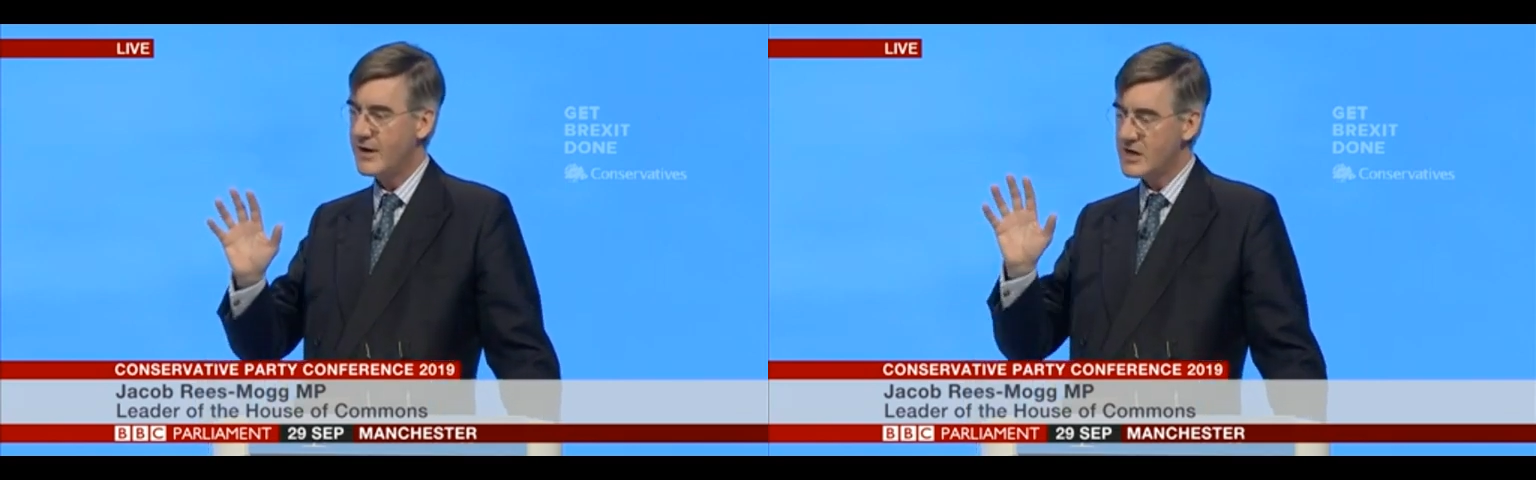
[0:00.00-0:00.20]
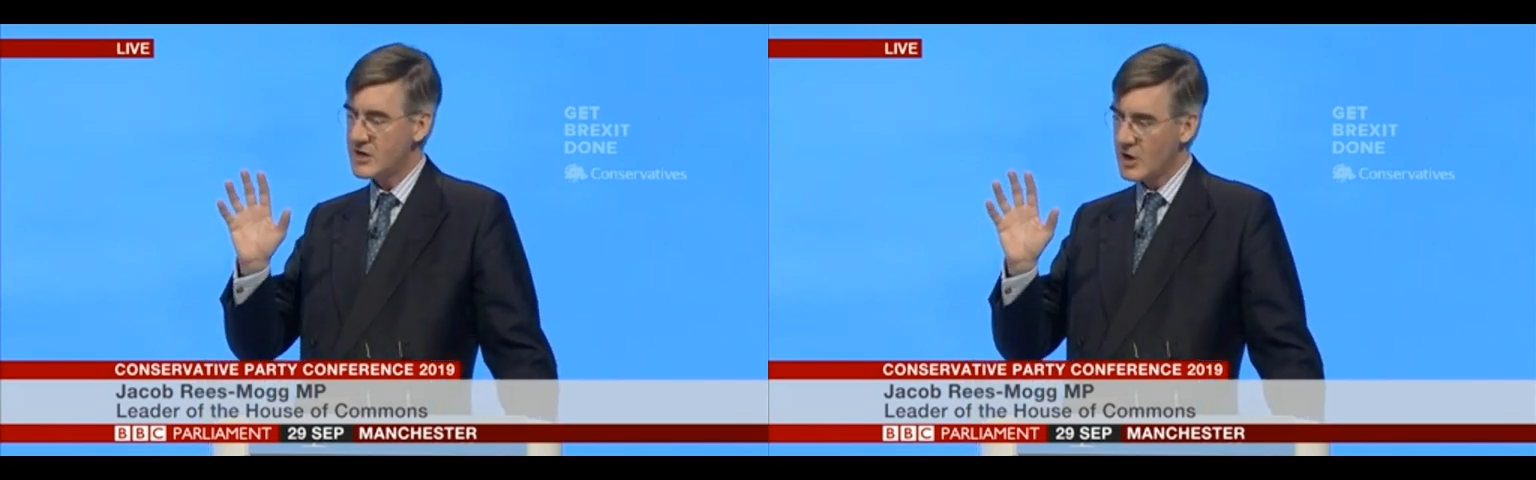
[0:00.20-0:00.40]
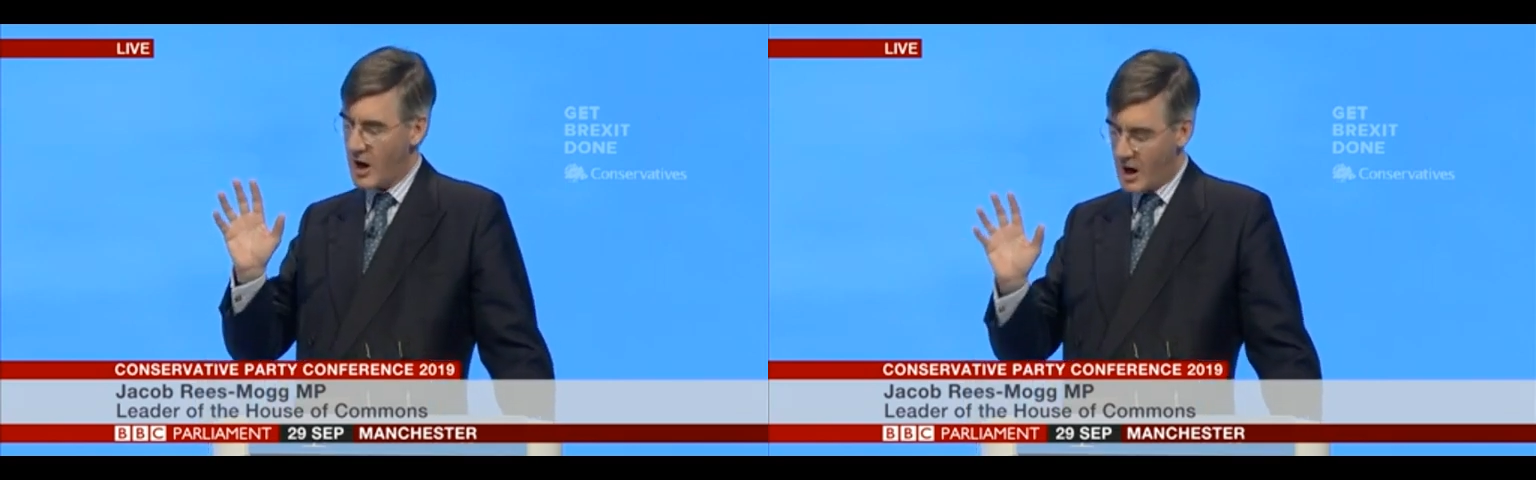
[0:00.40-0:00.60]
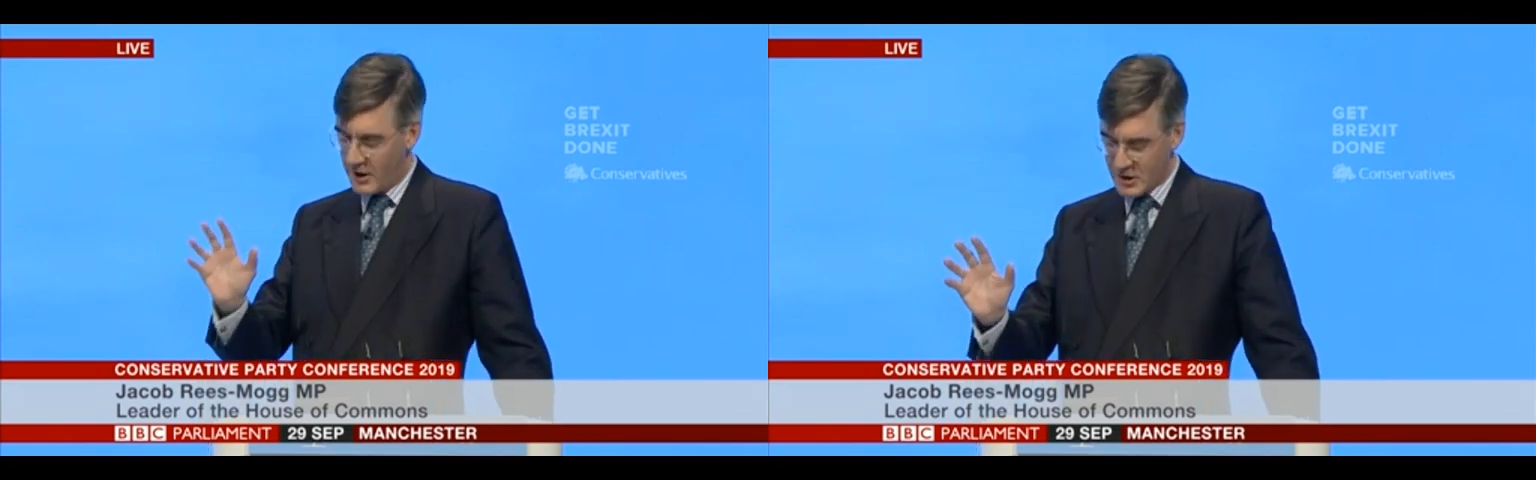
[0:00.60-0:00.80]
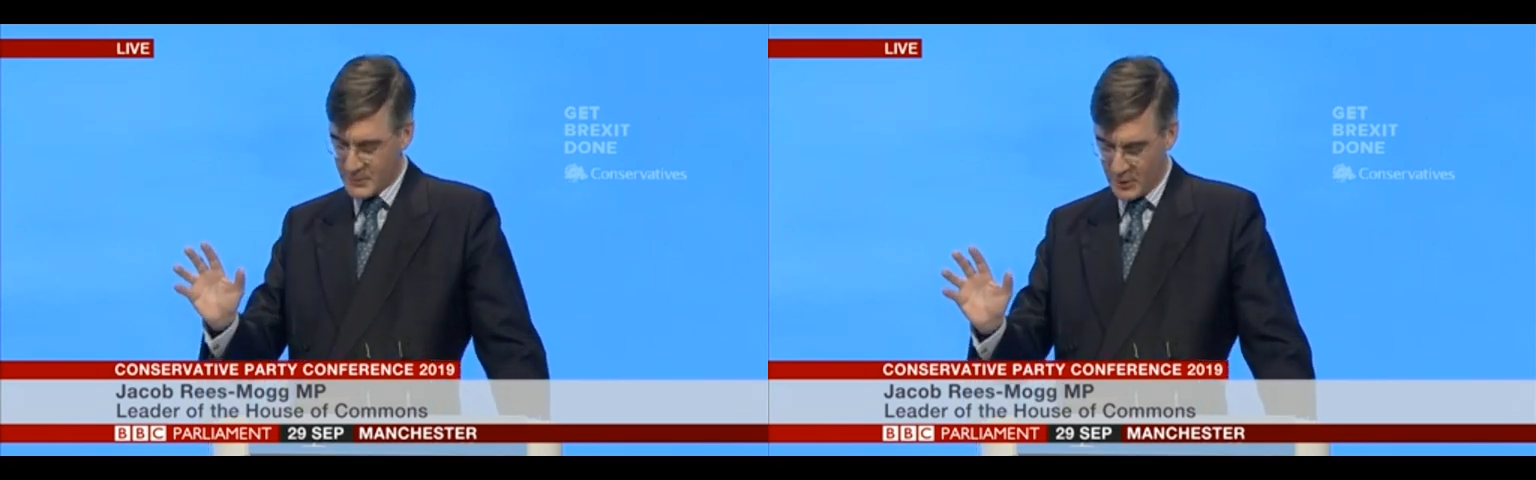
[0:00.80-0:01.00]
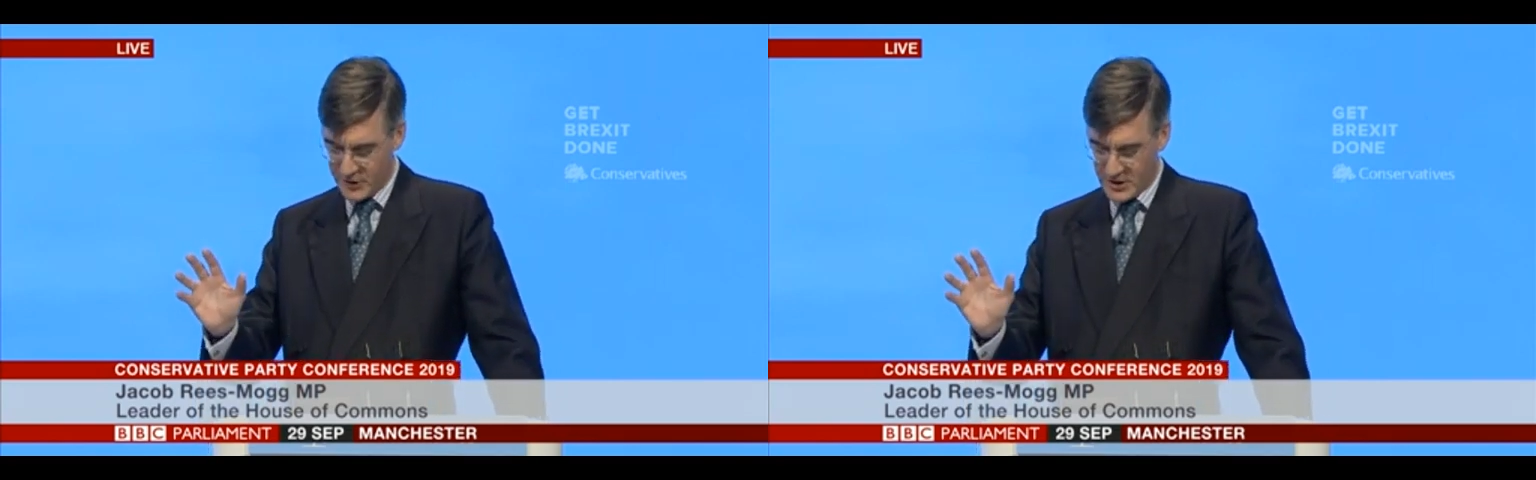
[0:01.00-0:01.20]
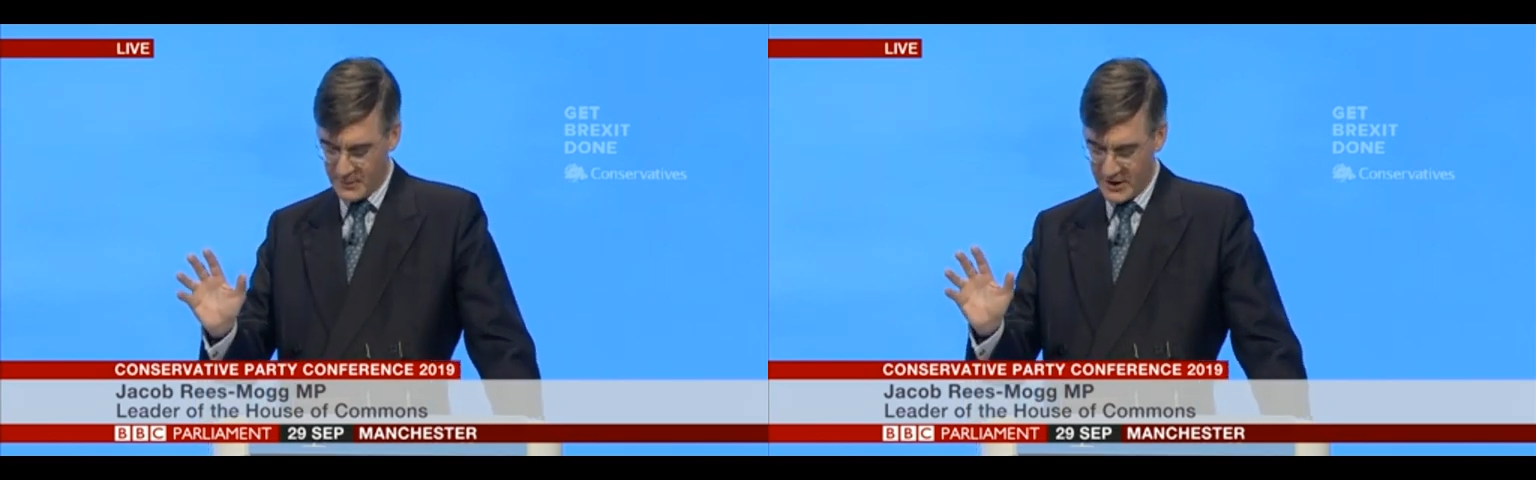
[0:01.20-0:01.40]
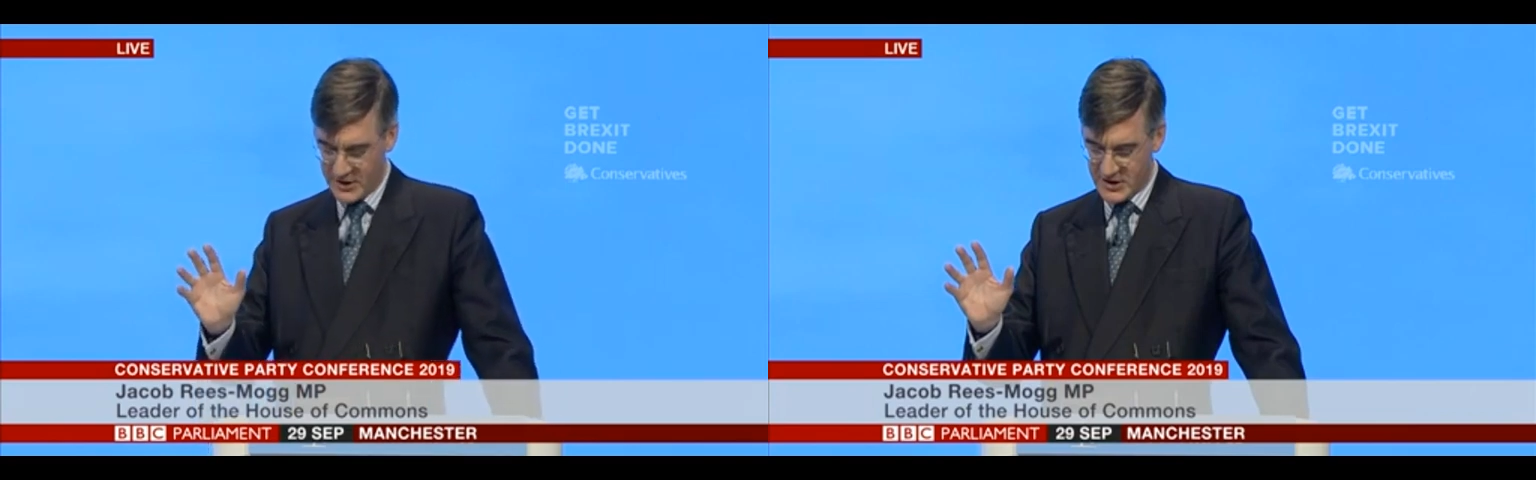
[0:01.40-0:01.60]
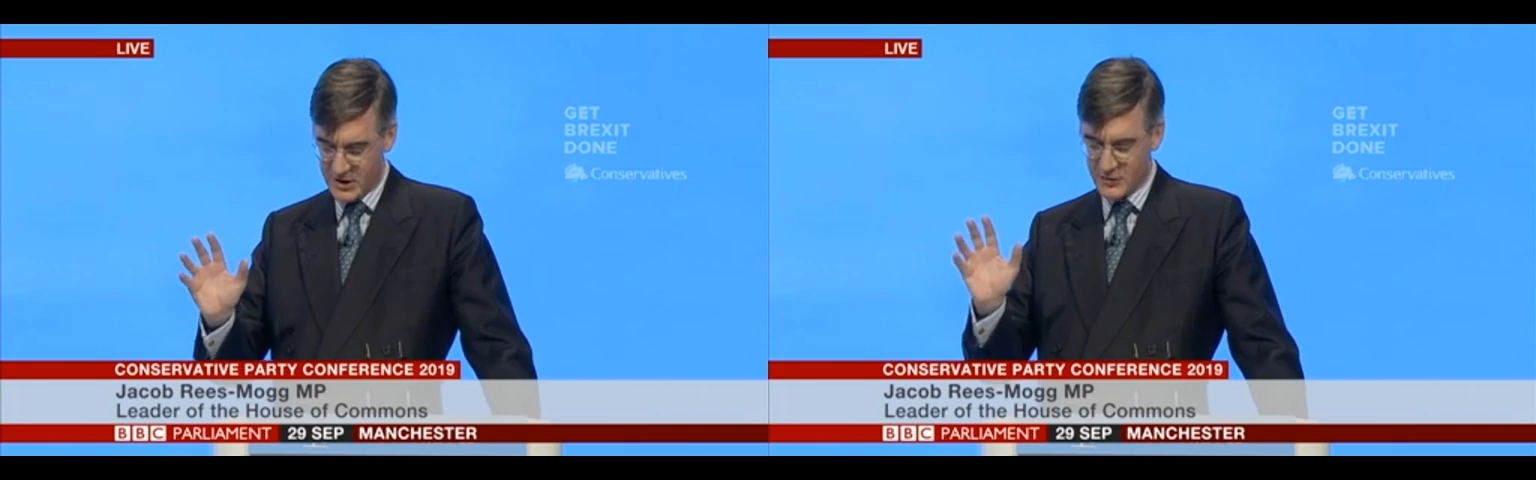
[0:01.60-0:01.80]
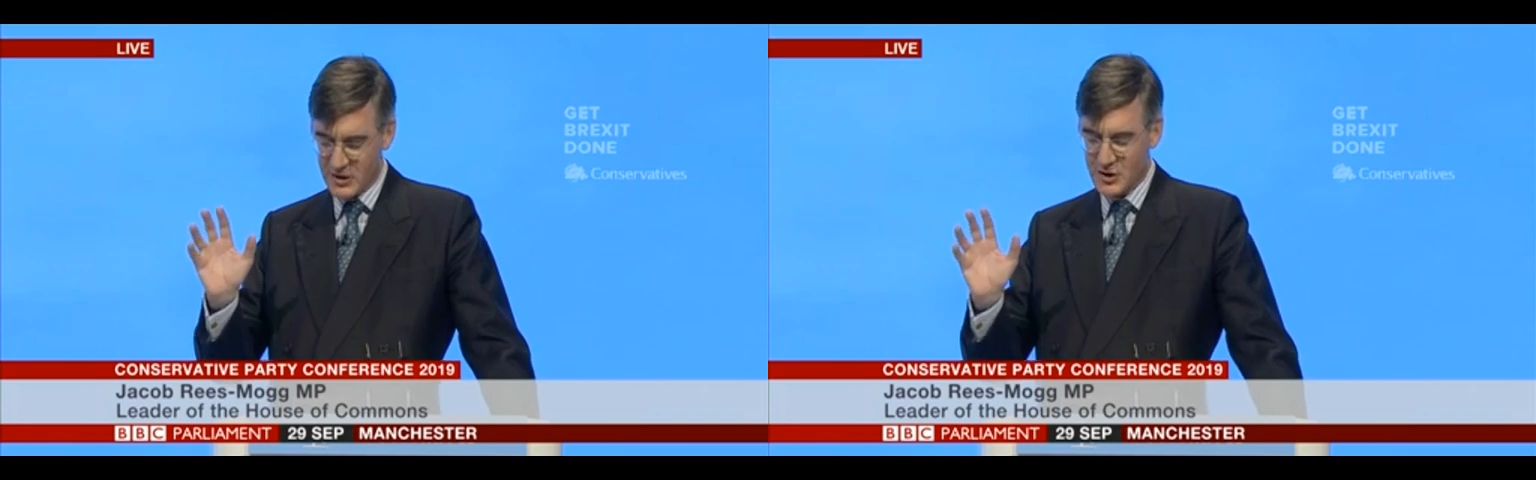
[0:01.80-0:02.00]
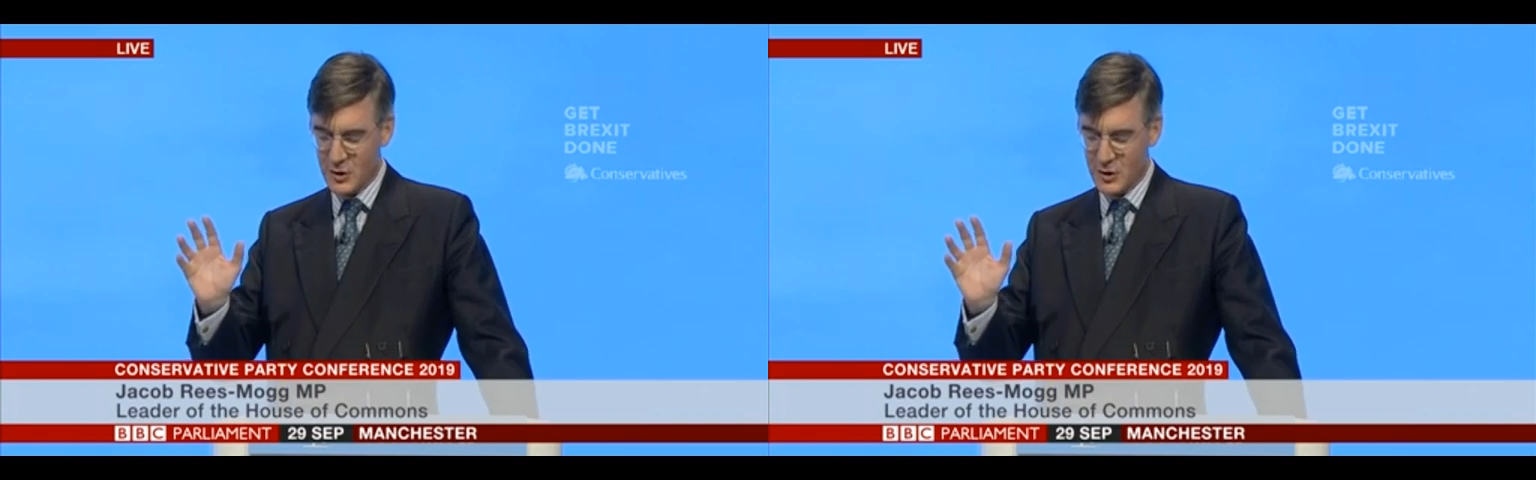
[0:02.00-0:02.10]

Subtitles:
And it is our responsibility to